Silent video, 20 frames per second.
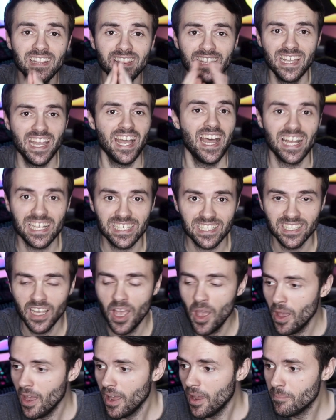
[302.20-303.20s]
in the ass,
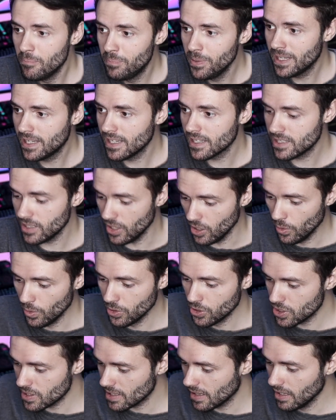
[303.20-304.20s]
because
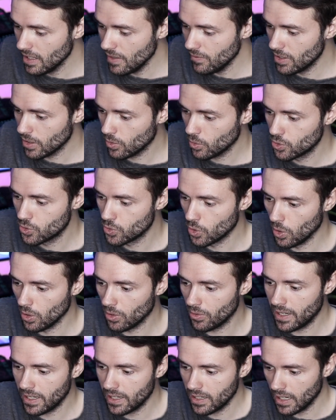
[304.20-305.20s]
you'll just leave the
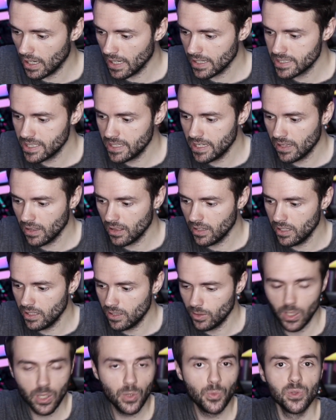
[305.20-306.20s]
controller and accidentally
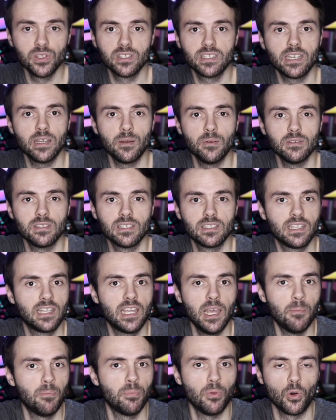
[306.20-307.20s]
it will
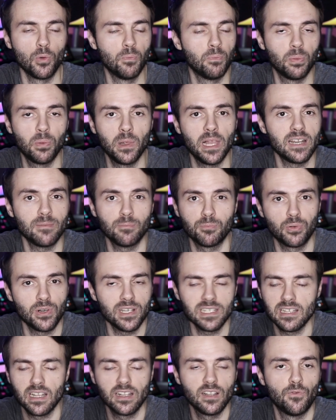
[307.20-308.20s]
skip or
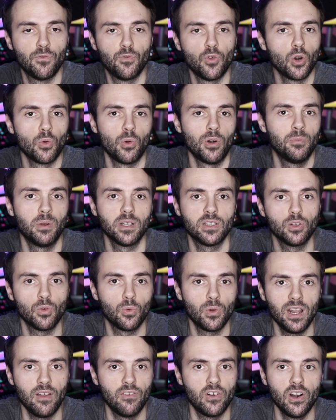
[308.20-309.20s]
press like the forward button or
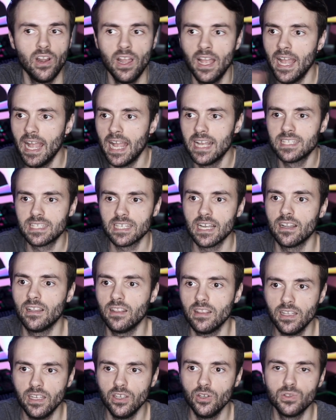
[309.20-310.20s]
whatever, and
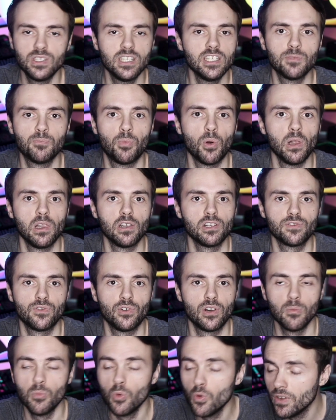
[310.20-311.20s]
suddenly you see spoilers
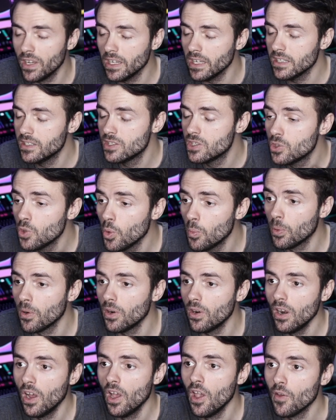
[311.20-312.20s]
for the movie. It's
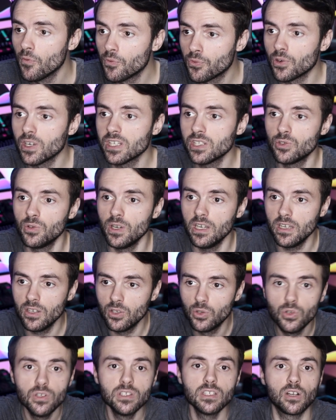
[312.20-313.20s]
super frustrating
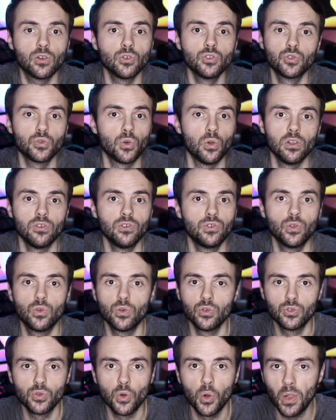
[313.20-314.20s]
to use a controller to
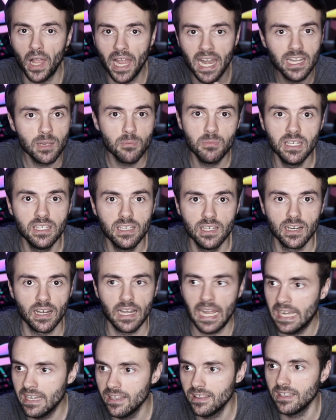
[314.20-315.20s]
control any
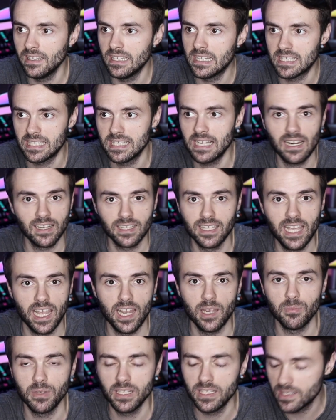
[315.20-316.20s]
media, anything that's not a
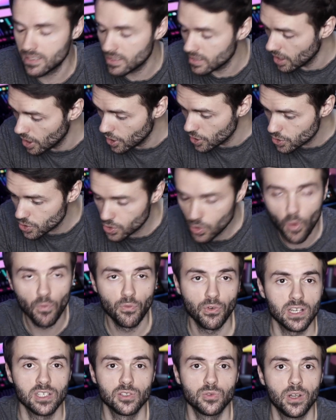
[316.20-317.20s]
game. It's so
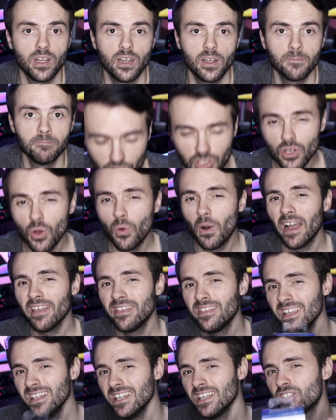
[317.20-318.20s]
frustrating. So I
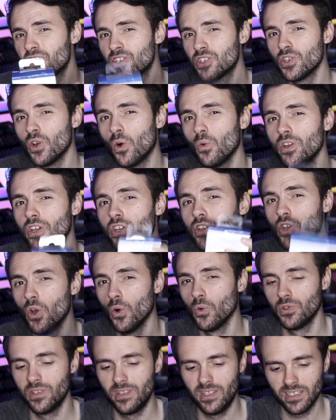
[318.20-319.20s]
think that Sony
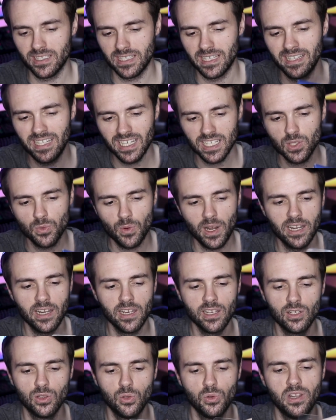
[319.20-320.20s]
knows this, and that's why they
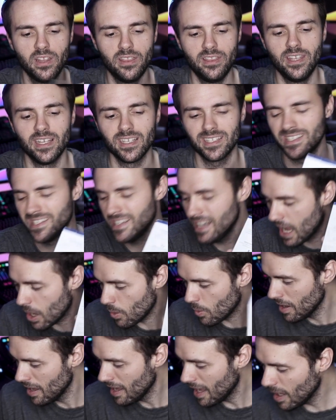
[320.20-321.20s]
included this.
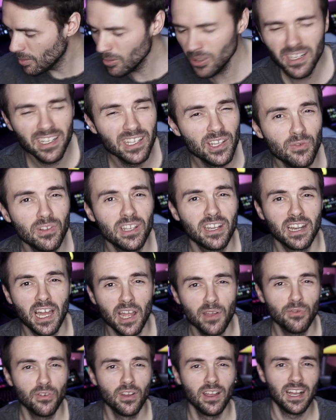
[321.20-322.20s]
Now, I'm gonna give the
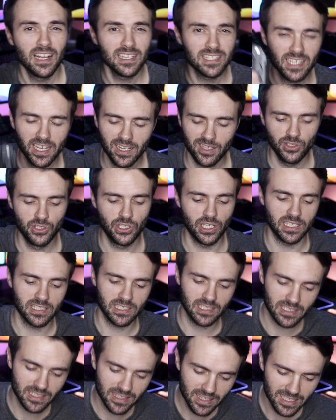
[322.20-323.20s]
knife a second
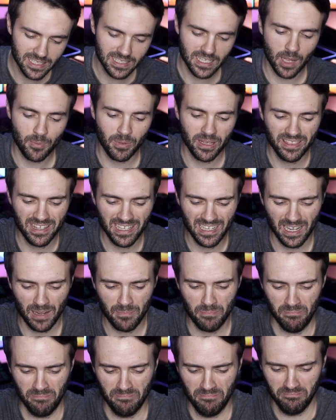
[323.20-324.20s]
chance, because this time I think
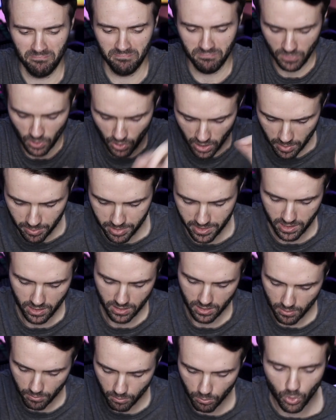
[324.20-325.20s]
I'm gonna
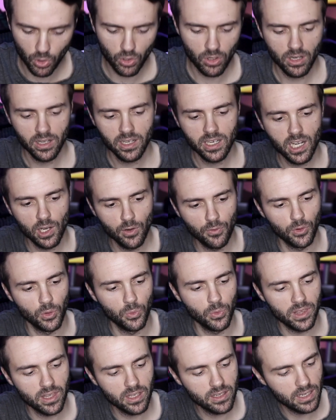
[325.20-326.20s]
be more careful
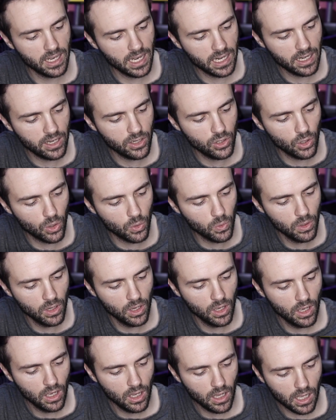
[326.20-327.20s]
with it, and I know
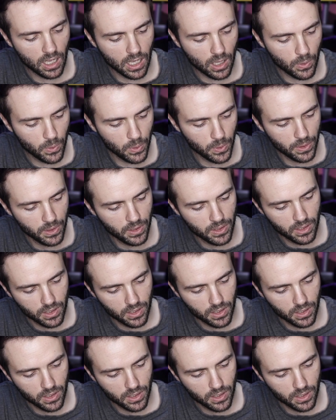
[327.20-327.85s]
how.